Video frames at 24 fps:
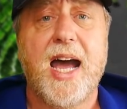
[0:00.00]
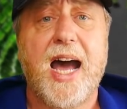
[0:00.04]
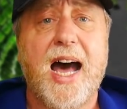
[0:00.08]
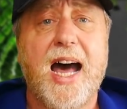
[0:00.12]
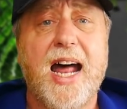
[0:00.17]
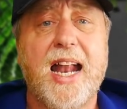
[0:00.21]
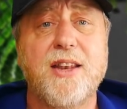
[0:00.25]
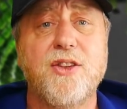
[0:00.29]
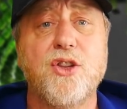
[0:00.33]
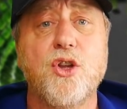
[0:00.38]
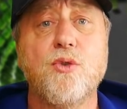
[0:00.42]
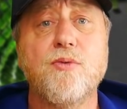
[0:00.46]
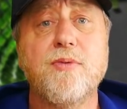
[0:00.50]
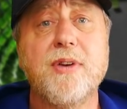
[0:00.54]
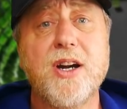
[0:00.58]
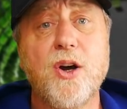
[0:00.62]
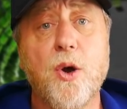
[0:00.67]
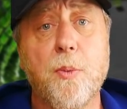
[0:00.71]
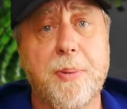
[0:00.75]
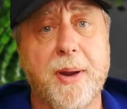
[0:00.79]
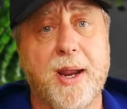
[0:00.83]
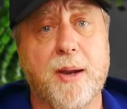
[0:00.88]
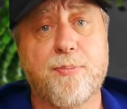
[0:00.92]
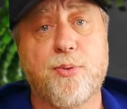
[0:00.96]
And the
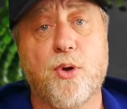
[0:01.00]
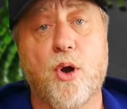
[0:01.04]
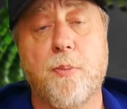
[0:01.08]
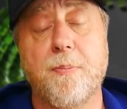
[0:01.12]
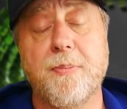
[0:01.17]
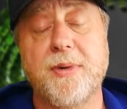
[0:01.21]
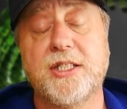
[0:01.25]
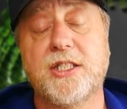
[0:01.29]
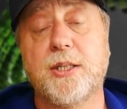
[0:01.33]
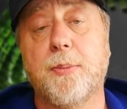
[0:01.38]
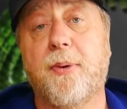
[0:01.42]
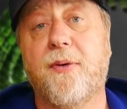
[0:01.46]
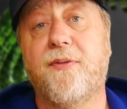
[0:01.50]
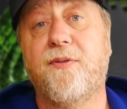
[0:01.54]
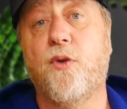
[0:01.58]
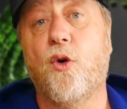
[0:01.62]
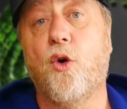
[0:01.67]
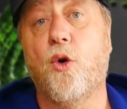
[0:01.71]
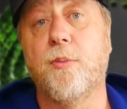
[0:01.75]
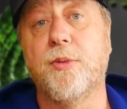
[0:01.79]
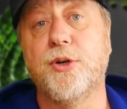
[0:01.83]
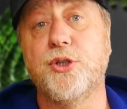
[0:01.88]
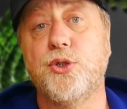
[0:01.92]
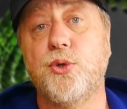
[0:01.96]
real big problem is the
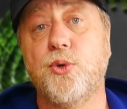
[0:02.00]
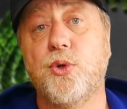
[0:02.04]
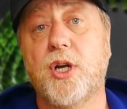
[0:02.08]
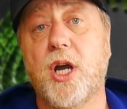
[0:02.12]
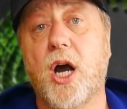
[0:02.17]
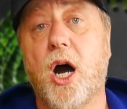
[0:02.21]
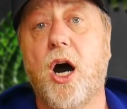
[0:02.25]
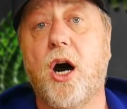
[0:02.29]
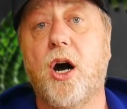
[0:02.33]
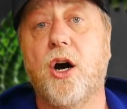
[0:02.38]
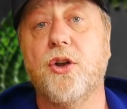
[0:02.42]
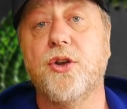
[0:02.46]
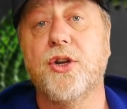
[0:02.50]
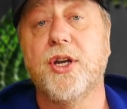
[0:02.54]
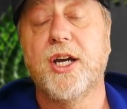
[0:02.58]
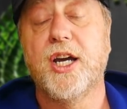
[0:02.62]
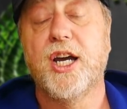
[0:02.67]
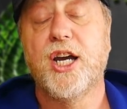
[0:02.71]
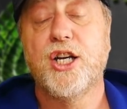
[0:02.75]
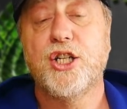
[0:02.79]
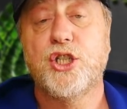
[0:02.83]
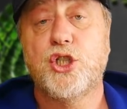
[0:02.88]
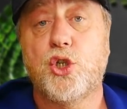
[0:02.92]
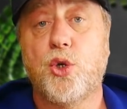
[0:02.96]
performance. You can't
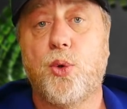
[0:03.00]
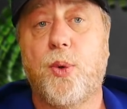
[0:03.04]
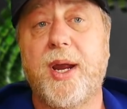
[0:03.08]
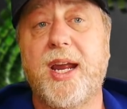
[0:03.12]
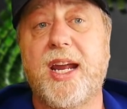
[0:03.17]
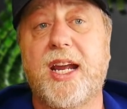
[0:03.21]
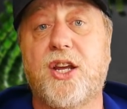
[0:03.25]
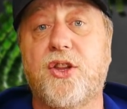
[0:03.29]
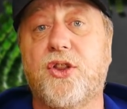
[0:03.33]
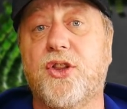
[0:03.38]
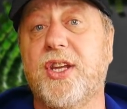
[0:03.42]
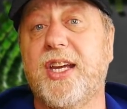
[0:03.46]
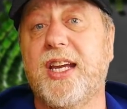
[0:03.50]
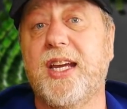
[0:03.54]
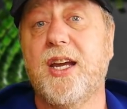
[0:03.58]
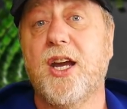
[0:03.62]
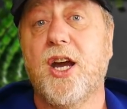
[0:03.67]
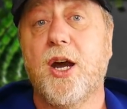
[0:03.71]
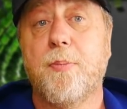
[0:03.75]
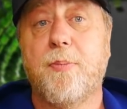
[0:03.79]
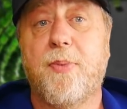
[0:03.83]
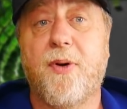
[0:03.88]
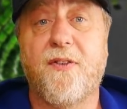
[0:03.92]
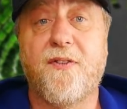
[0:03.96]
tweak the
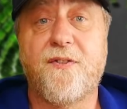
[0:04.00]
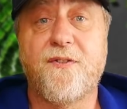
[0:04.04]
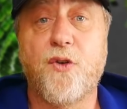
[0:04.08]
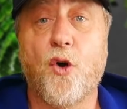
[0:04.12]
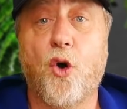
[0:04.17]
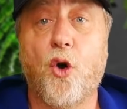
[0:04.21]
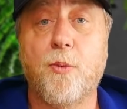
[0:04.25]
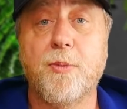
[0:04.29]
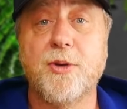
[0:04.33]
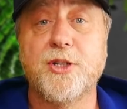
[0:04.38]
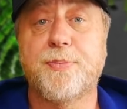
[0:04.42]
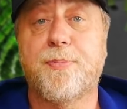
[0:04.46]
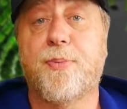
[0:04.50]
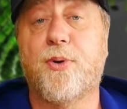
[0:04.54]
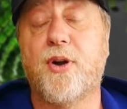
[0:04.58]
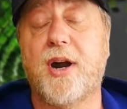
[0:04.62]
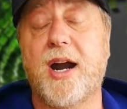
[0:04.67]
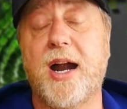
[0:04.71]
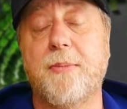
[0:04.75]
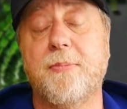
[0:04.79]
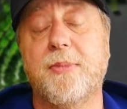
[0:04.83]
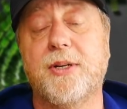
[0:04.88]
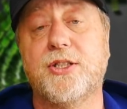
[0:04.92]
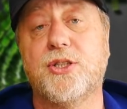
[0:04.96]
performance
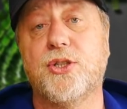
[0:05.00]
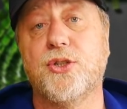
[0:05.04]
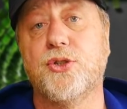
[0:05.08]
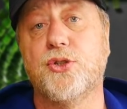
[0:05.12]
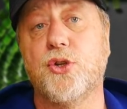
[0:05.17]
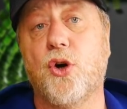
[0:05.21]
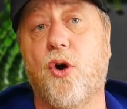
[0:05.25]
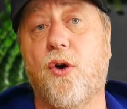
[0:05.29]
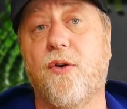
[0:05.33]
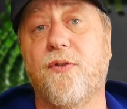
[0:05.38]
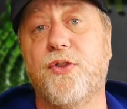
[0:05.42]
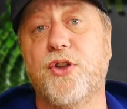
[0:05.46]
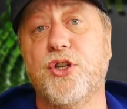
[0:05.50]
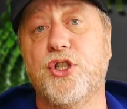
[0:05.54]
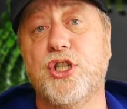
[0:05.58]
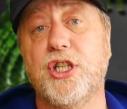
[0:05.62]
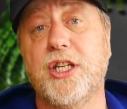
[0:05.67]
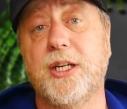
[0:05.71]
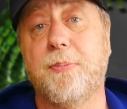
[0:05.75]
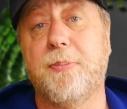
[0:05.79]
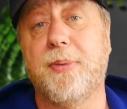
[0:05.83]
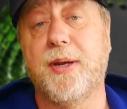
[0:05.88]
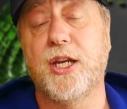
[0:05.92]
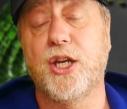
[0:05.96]
parameters of the
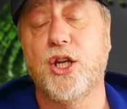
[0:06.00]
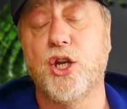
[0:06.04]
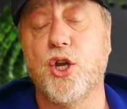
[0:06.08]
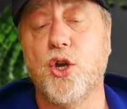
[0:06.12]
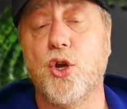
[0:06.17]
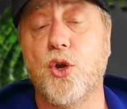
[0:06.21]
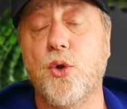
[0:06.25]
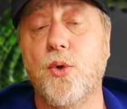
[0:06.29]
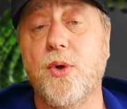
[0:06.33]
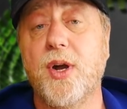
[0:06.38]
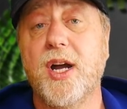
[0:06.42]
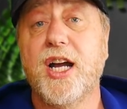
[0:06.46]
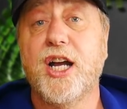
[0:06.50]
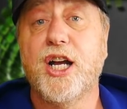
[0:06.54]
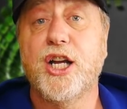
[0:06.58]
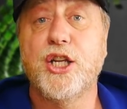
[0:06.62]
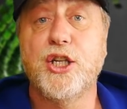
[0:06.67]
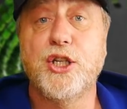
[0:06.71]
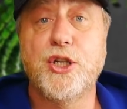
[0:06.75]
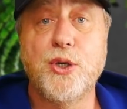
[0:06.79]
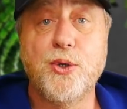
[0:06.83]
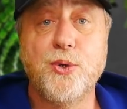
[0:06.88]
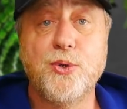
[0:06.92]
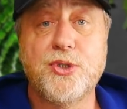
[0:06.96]
GPU
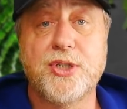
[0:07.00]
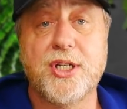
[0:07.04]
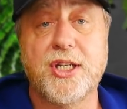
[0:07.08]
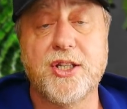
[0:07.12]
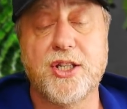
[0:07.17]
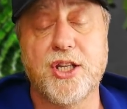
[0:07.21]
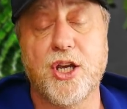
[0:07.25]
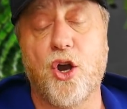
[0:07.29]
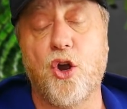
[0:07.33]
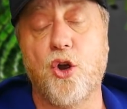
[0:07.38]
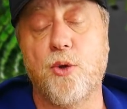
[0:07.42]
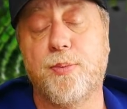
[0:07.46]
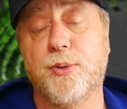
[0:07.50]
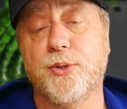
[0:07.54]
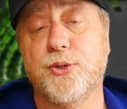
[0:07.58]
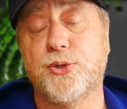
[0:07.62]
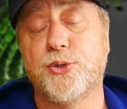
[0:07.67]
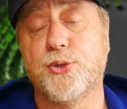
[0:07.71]
using the open